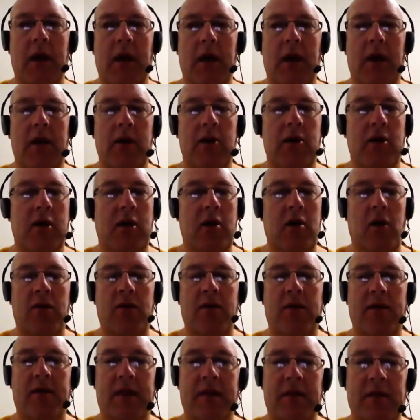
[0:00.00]
You can also
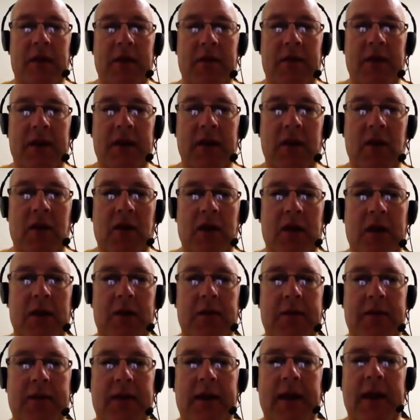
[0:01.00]
see my video
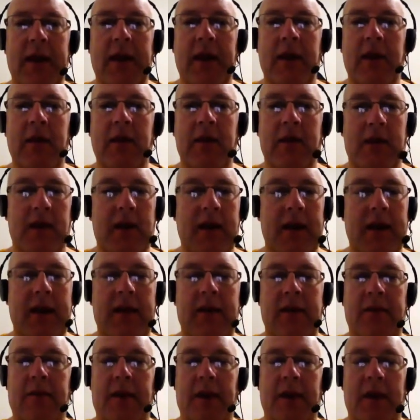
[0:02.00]
clips here. The links,
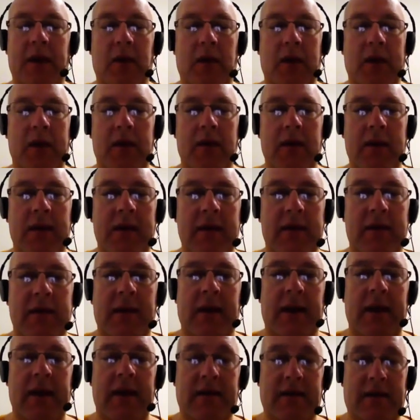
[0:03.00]
by the way, to these
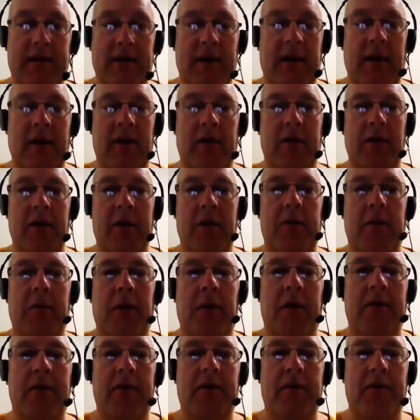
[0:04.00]
sites are
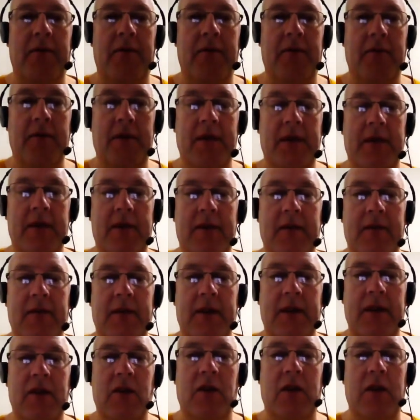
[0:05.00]
above this
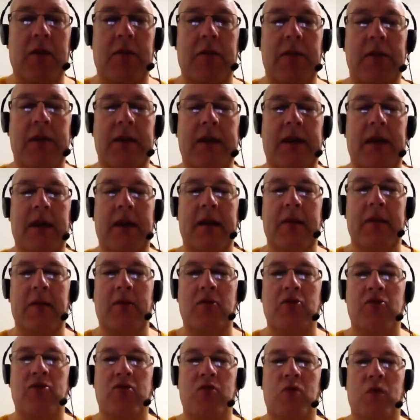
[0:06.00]
video clip in the
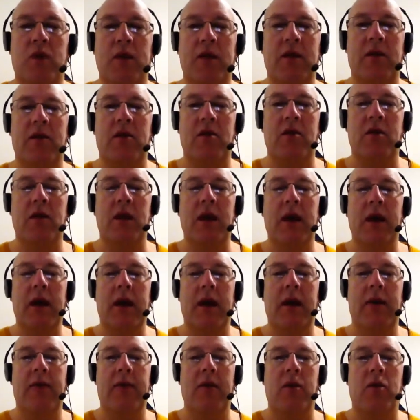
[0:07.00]
Dailymotion window
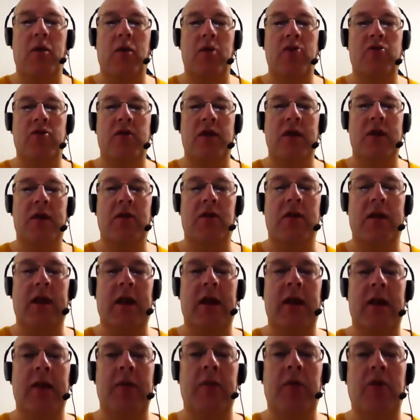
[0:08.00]
if you're watching it on
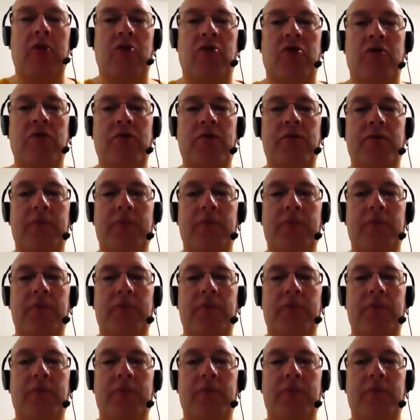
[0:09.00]
Dailymotion.